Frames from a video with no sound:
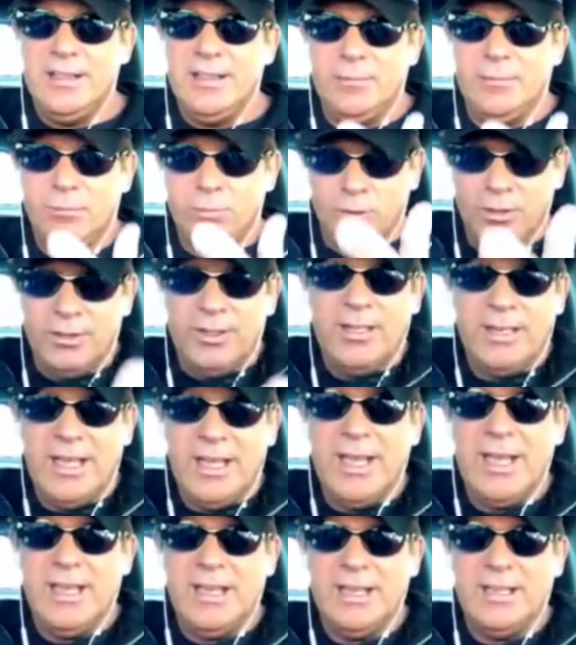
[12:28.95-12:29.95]
in the
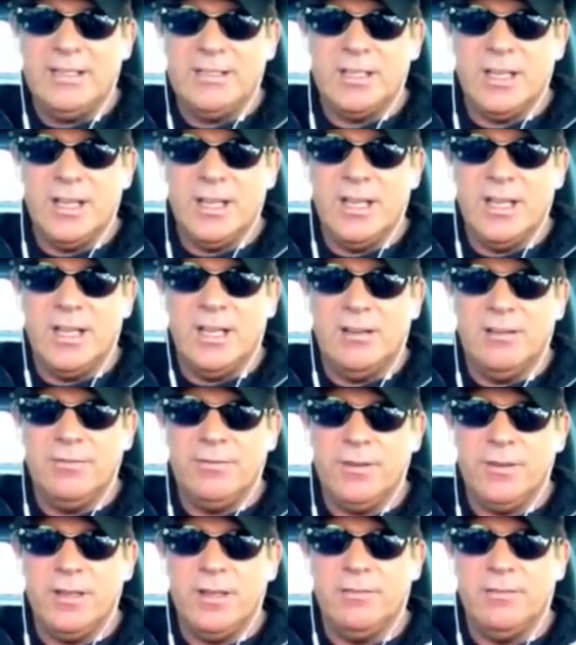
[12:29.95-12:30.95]
brilliant hands
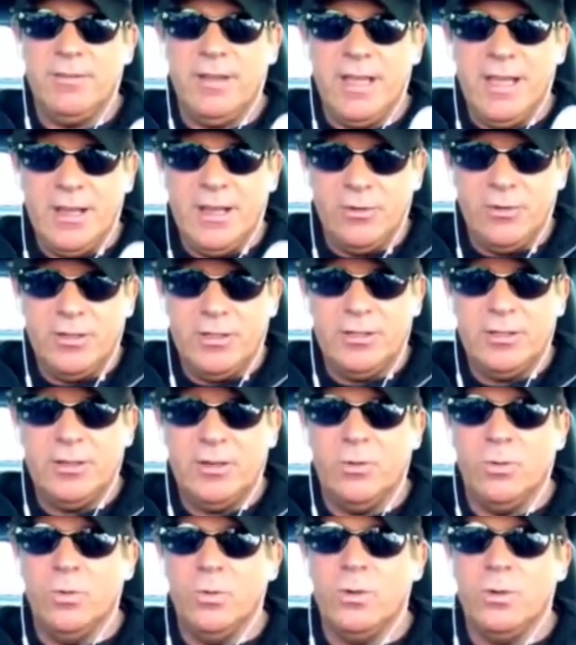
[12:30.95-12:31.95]
of Aaron
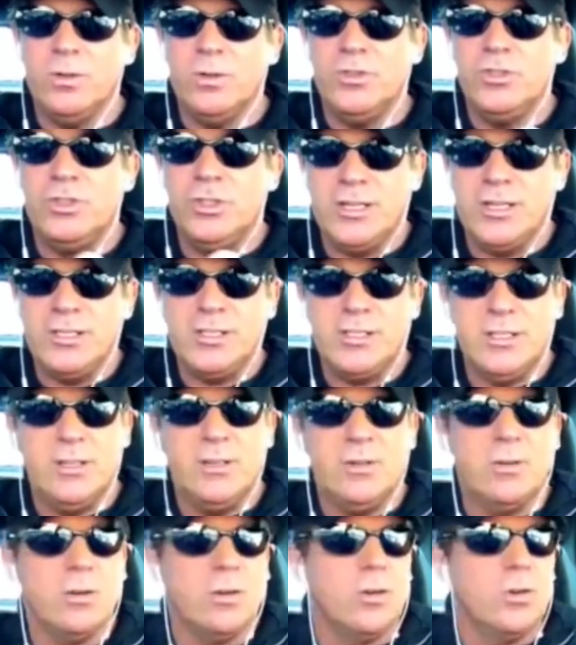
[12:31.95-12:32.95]
or
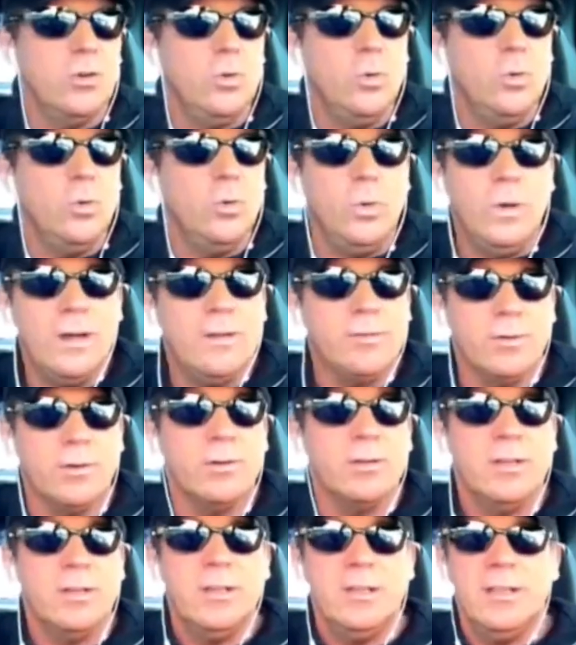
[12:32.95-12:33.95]
Justin or whoever
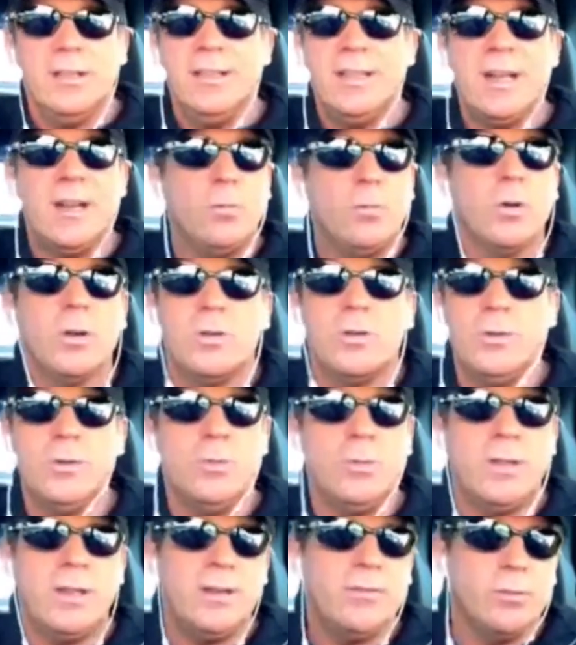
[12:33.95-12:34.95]
that I work
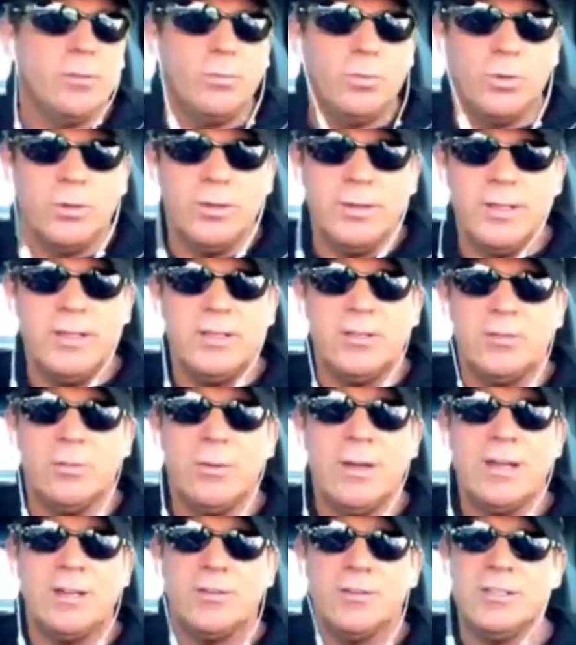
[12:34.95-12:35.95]
with, whatever brilliant
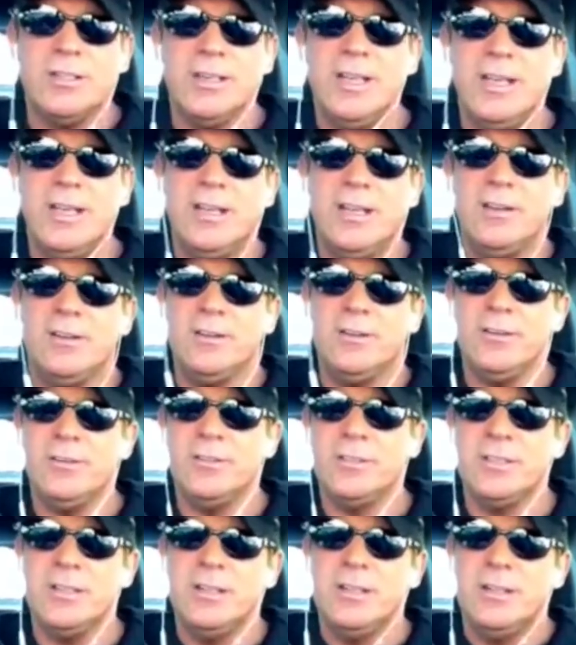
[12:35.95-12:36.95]
directors and
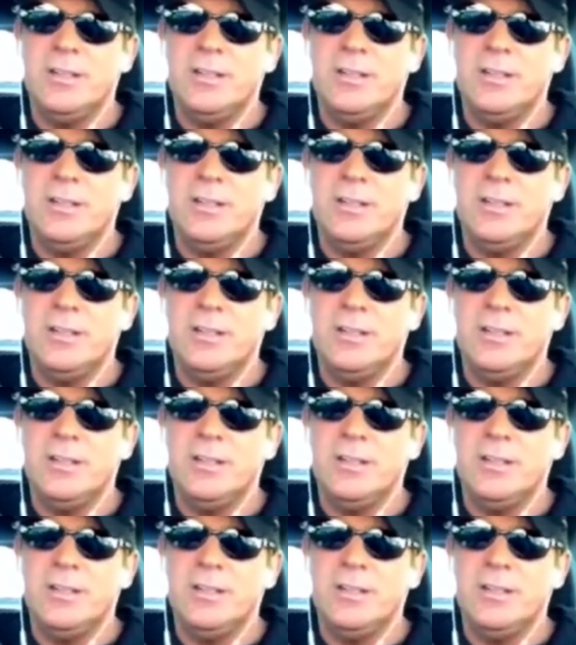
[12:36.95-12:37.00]
editors,